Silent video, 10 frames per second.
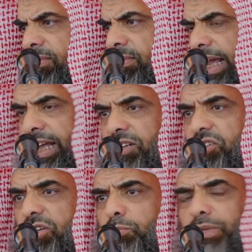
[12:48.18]
the
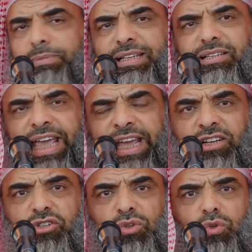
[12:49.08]
angel will be the
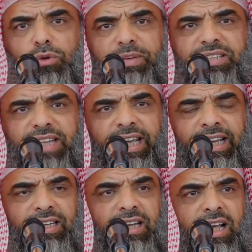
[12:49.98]
angels will be
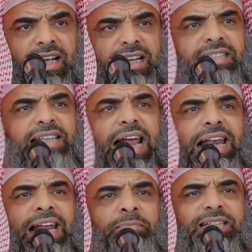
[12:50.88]
saying,
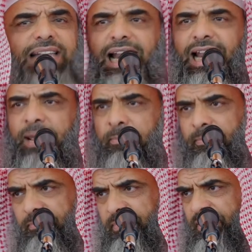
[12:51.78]
Sallim,
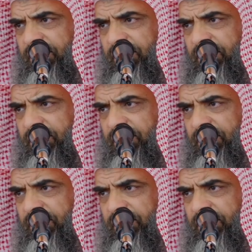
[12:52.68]
Sallim.